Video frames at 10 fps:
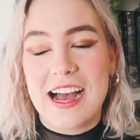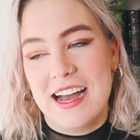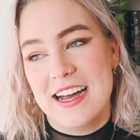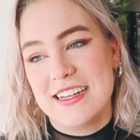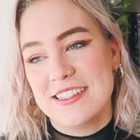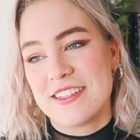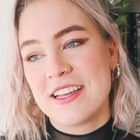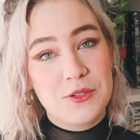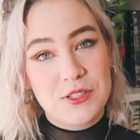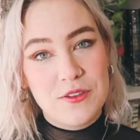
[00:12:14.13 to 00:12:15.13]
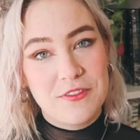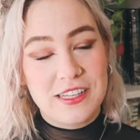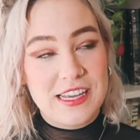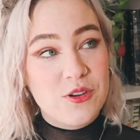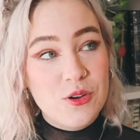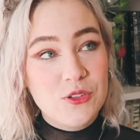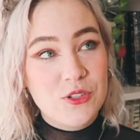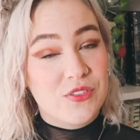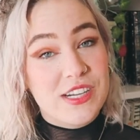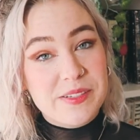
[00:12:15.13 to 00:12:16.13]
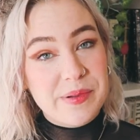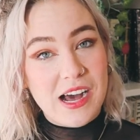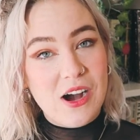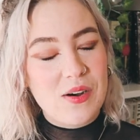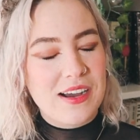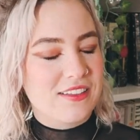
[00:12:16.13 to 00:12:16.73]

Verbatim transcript: and also really cool to read about,